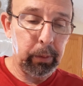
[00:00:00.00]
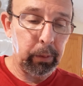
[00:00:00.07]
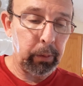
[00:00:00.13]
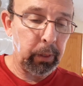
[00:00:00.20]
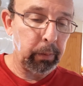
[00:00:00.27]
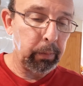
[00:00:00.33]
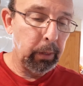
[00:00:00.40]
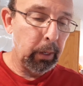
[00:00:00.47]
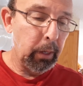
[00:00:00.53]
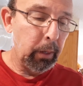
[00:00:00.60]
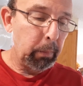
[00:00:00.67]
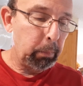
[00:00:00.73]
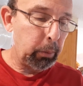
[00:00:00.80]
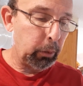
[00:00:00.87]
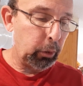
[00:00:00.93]
All right.
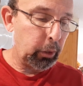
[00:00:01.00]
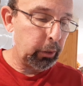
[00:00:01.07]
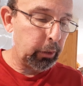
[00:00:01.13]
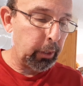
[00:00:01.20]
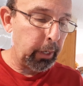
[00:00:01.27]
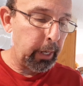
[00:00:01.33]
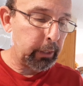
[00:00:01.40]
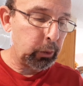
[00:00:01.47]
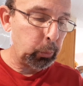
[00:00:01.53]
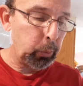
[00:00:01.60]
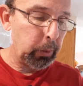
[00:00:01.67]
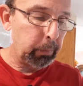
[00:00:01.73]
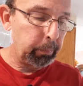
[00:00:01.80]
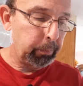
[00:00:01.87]
But look at the next one.